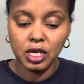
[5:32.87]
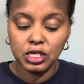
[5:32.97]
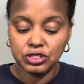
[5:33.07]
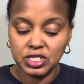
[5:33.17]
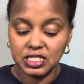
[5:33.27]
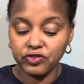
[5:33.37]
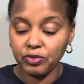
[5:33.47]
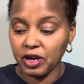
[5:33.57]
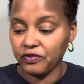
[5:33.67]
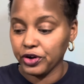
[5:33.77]
So this is for
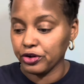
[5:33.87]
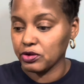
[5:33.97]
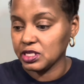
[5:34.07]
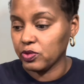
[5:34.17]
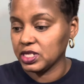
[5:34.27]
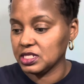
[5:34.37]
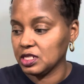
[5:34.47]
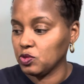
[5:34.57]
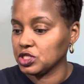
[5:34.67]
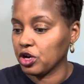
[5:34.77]
my Virgos. I want to
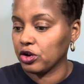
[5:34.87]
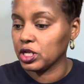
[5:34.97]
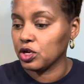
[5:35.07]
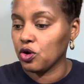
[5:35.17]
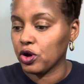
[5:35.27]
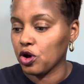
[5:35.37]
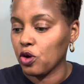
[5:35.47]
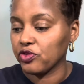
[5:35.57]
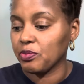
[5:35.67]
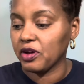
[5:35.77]
see what's currently going
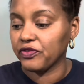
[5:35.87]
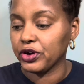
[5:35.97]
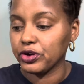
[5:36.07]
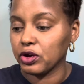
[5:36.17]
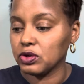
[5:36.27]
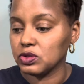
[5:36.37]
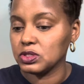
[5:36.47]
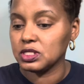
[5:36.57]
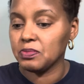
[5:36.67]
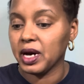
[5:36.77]
on with my
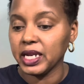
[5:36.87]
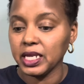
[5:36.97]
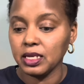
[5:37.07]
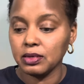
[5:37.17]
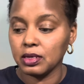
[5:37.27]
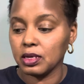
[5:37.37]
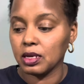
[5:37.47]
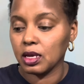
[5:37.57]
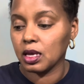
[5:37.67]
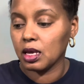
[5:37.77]
Virgos money.
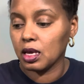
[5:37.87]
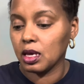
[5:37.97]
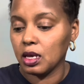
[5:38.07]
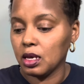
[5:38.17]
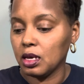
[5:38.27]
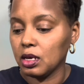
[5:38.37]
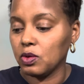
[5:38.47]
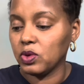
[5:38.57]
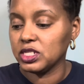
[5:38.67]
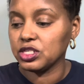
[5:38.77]

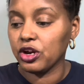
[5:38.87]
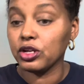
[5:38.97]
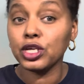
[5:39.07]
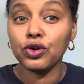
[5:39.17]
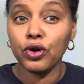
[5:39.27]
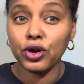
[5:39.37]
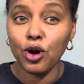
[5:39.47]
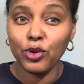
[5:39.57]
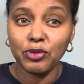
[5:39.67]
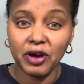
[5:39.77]
What's currently going
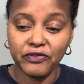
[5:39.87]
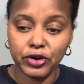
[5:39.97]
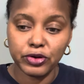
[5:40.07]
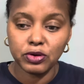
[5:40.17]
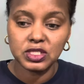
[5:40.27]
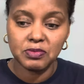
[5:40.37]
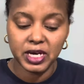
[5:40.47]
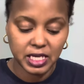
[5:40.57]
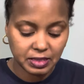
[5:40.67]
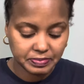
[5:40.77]
on with my Virgos
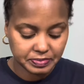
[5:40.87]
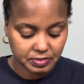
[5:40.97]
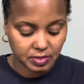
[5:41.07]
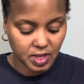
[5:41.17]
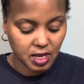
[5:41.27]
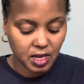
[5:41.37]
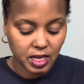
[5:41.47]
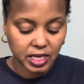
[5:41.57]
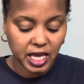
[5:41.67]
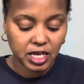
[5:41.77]
money?
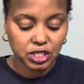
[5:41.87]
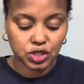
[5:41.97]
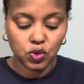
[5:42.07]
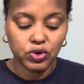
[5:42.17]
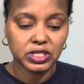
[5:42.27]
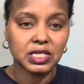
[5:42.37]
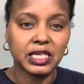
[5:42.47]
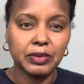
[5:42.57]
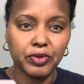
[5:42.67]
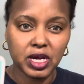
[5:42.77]
King of Swords,
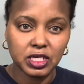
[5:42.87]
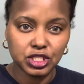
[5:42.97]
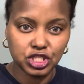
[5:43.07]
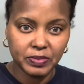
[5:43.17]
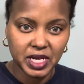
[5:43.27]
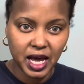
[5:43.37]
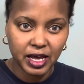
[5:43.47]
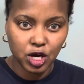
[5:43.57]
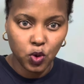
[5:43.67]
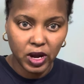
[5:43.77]
Libra, Gemini,
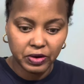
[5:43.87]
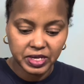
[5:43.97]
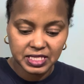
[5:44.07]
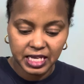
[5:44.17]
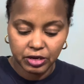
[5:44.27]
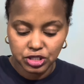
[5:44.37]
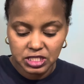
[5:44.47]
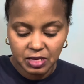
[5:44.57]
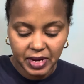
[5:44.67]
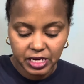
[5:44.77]
Aquarius energy.
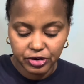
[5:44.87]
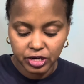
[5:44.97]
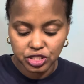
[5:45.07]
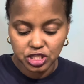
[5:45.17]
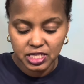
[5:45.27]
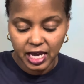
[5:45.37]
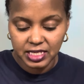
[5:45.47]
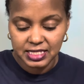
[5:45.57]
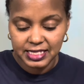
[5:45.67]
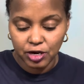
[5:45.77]
Somebody here could have just got a
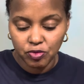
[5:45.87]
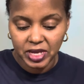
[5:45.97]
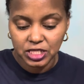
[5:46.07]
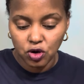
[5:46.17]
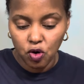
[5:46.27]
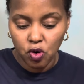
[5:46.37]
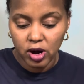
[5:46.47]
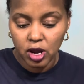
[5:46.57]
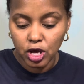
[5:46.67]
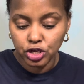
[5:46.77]
settlement,
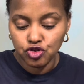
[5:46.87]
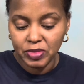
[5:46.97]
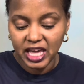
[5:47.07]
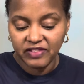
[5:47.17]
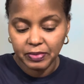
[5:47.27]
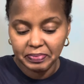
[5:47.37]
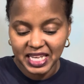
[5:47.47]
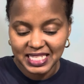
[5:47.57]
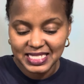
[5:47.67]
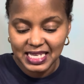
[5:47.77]
or you may have a
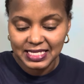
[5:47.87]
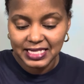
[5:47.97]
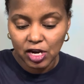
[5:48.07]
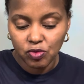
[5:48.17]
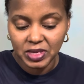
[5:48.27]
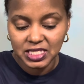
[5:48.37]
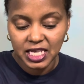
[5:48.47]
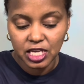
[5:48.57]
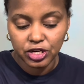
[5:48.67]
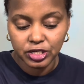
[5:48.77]
pending settlement
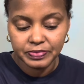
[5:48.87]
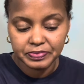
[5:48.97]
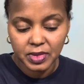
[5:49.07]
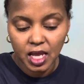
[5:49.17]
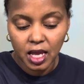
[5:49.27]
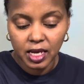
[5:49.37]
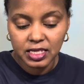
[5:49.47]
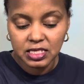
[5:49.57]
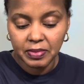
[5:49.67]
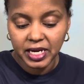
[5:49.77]
here.
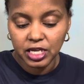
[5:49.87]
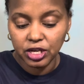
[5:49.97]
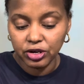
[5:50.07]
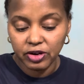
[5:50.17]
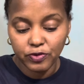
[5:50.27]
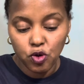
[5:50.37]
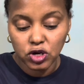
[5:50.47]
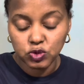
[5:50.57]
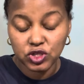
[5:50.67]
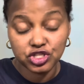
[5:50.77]
Somebody here, of
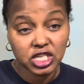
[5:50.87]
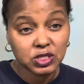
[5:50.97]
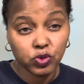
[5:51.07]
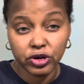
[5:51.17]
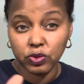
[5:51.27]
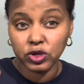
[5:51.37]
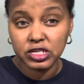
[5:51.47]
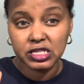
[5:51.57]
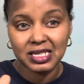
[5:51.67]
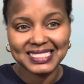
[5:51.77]
course, we're
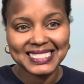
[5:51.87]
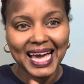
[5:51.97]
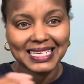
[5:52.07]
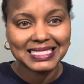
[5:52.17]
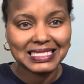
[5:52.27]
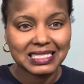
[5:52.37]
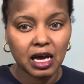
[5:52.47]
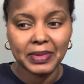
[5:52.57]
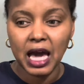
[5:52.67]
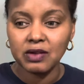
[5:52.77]
still in tax season,
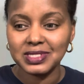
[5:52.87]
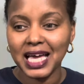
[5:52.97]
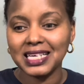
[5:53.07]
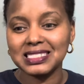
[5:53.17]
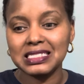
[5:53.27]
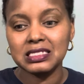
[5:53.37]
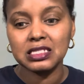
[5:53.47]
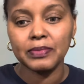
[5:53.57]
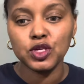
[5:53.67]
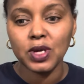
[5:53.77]
coming out of tax season.
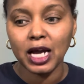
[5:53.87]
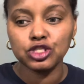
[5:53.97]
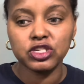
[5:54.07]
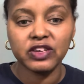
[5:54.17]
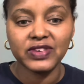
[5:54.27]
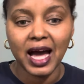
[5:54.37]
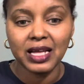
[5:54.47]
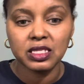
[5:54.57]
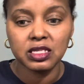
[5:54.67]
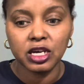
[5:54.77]
Some of you guys, you could have
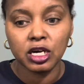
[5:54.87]
gotten